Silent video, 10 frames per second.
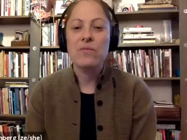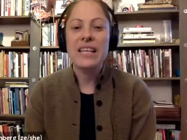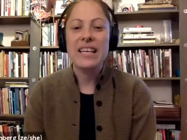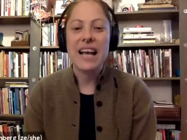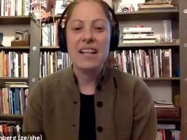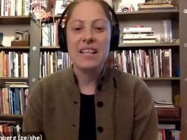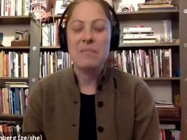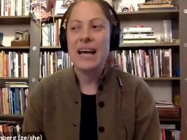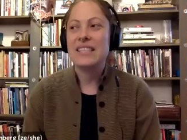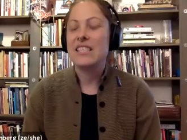reading Ellen
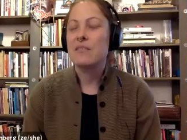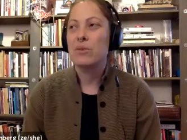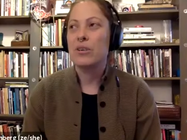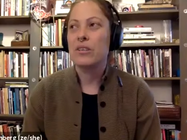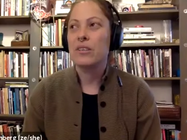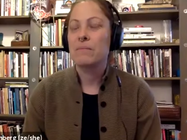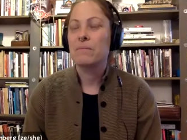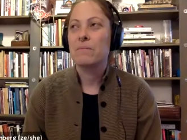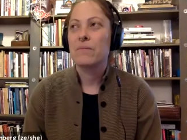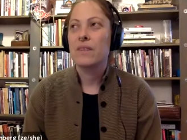Bass's book
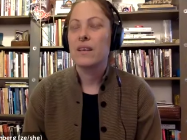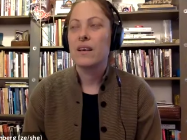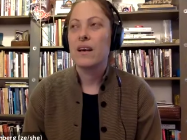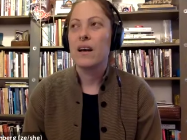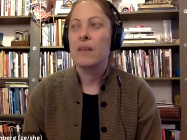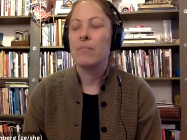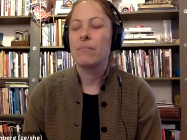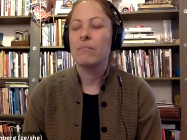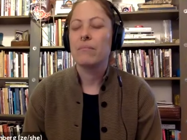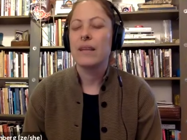
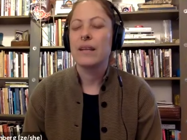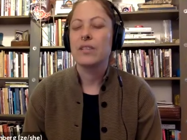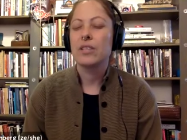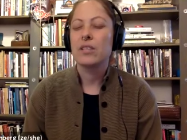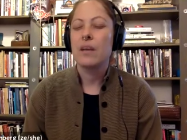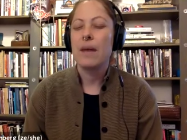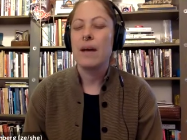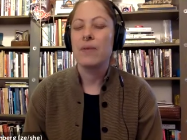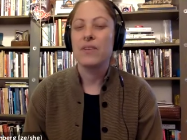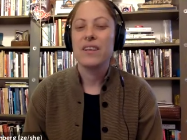um, that had just come
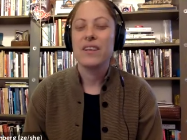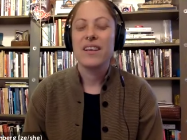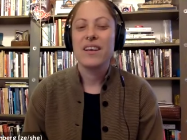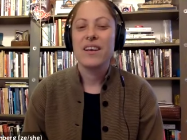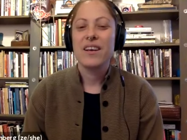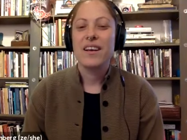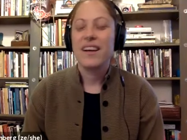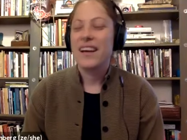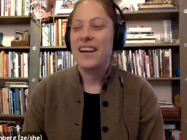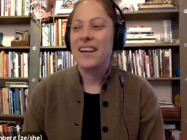out,
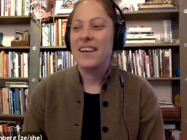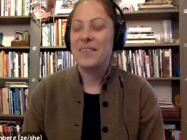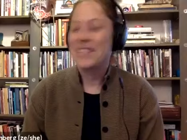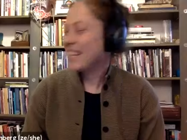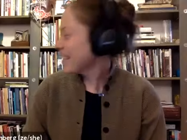which I